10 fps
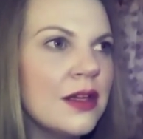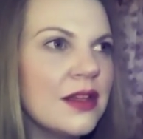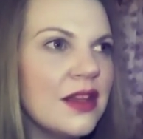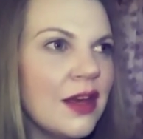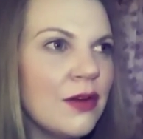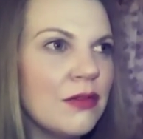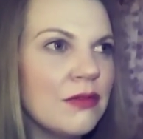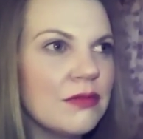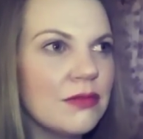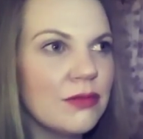
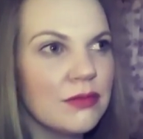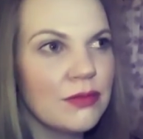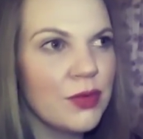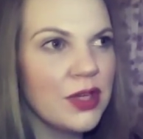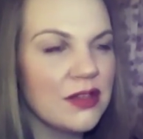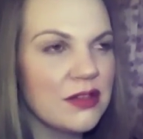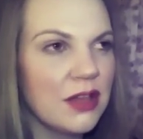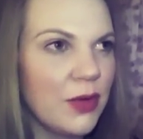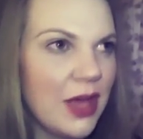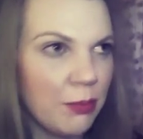then we, it's like
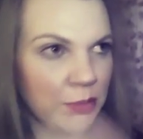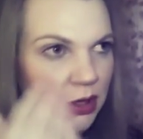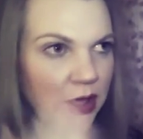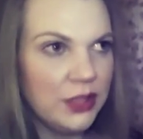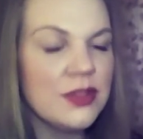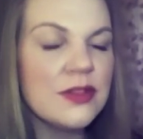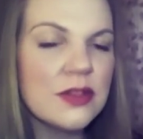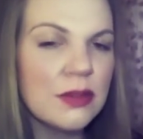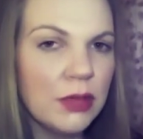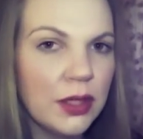we have blinders
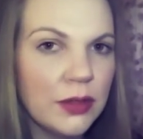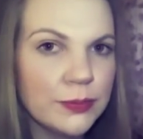to it.